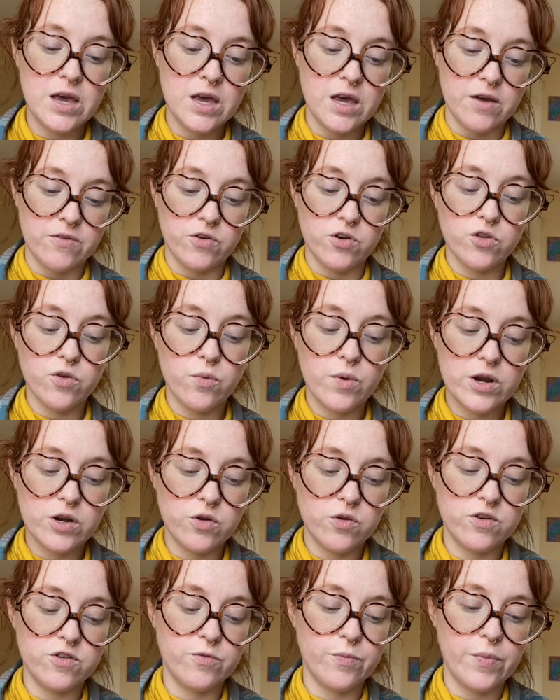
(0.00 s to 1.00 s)
If you're the one
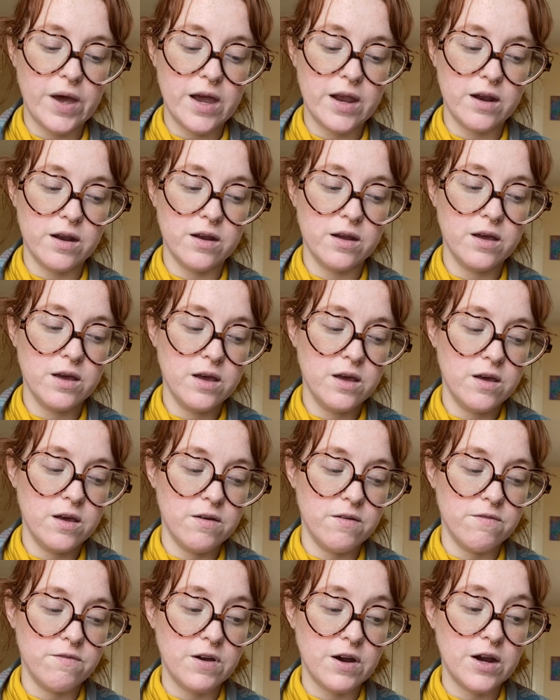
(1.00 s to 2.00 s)
who has been
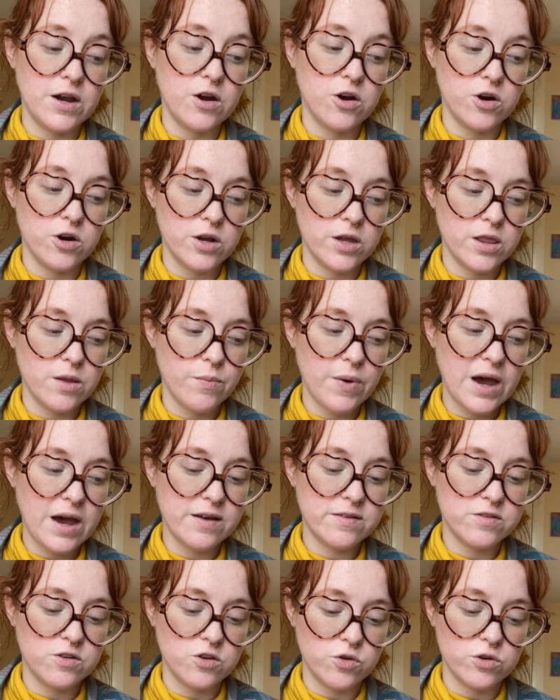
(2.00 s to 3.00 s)
very hurt in the
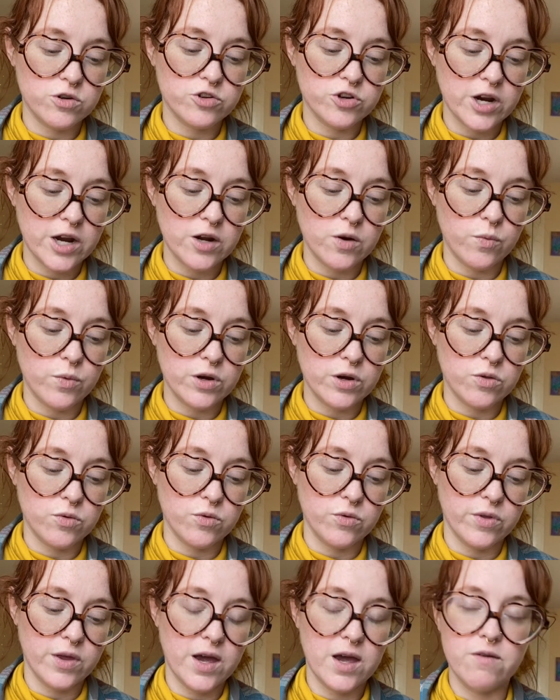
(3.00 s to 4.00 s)
past and you were trying to work
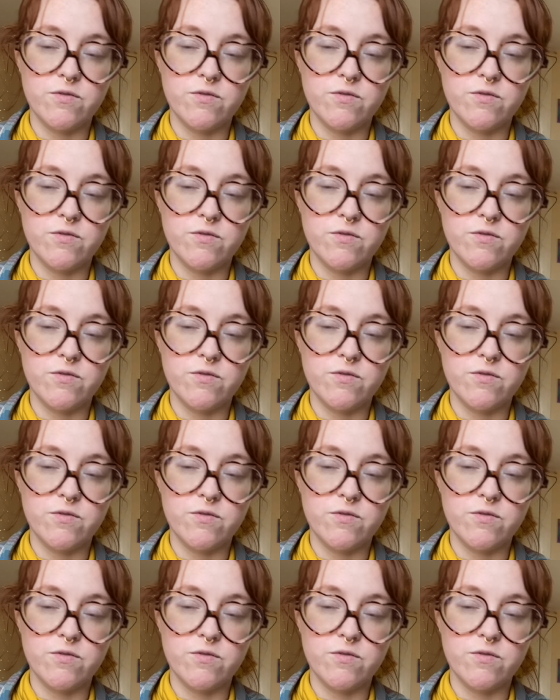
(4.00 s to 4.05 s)
through that,